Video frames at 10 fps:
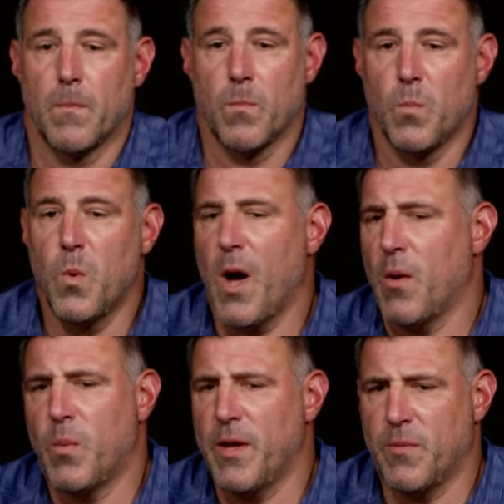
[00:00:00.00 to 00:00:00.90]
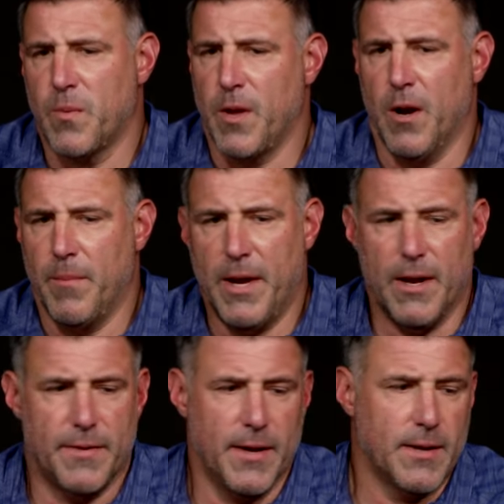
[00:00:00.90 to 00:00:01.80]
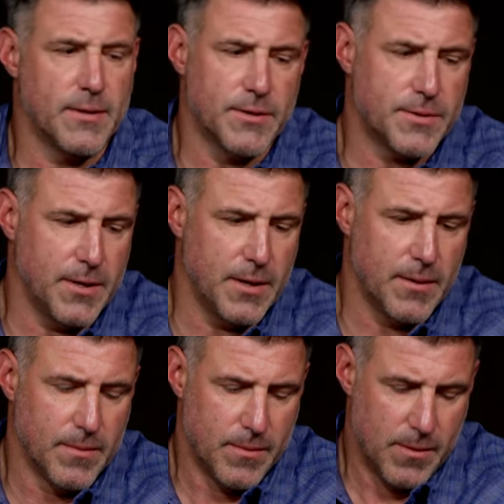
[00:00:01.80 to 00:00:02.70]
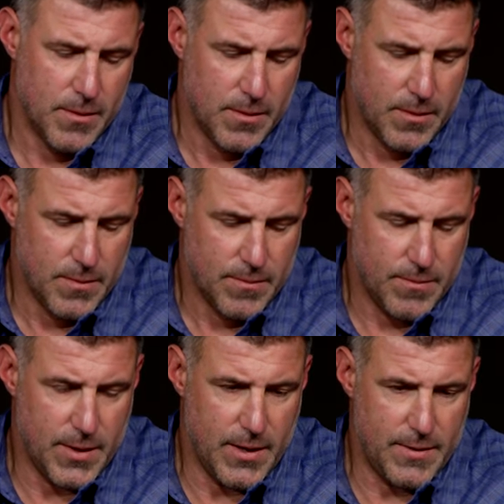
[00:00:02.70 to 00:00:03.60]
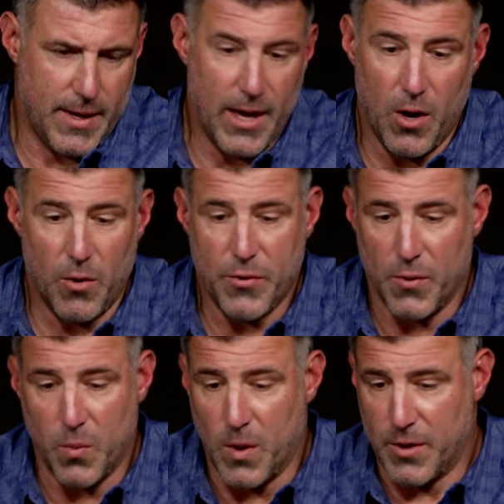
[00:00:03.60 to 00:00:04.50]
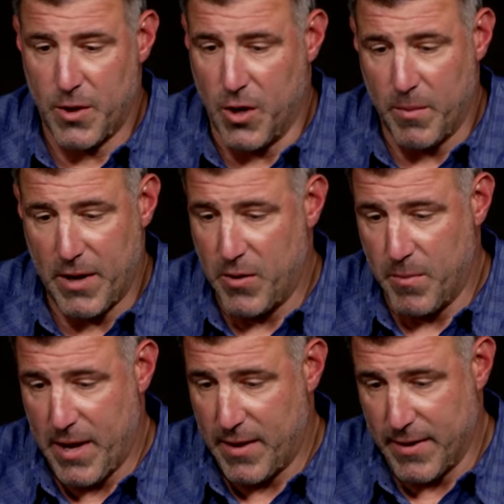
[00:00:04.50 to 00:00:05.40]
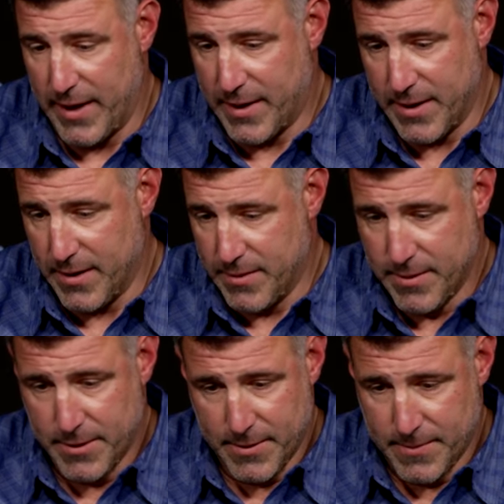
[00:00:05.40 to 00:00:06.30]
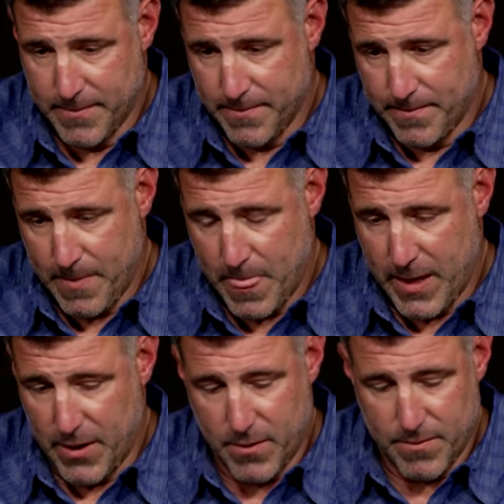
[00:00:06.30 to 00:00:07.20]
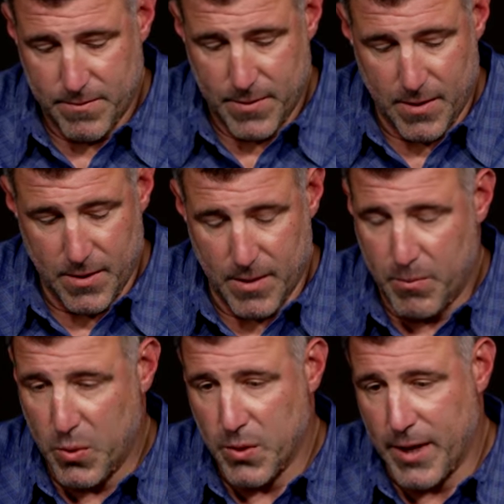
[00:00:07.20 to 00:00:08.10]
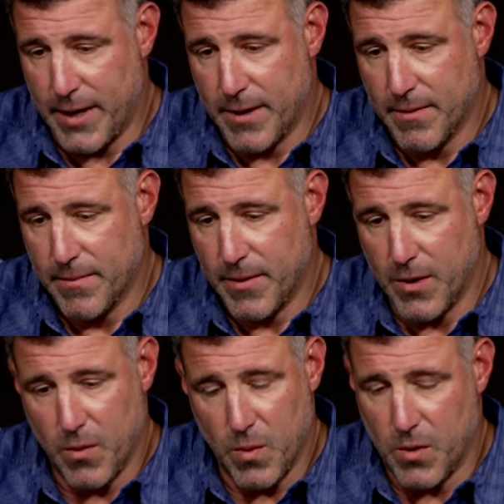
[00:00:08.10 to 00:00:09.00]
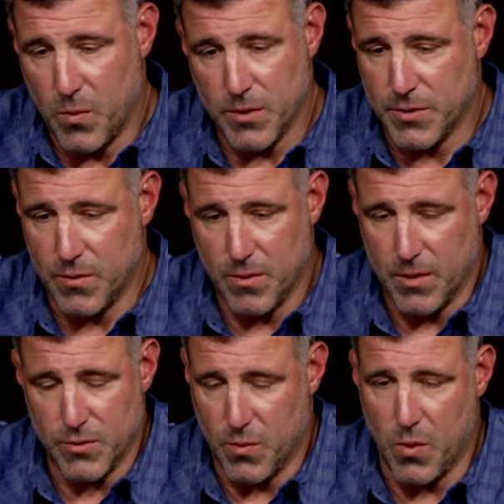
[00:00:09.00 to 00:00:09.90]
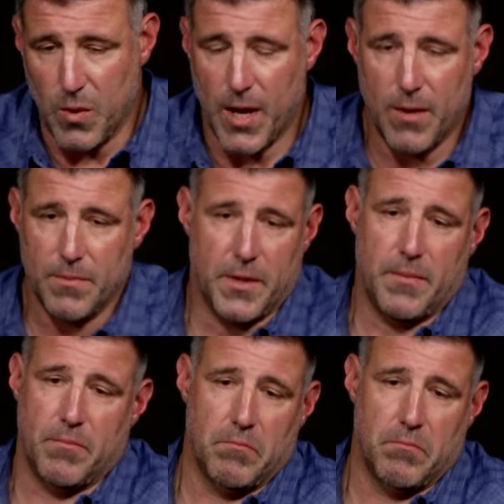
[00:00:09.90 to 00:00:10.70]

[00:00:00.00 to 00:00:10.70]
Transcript: different. Well, I mean, I think just the health or one, you know, I mean, you made like a, you know, a bootleg, you know, one was a rollout that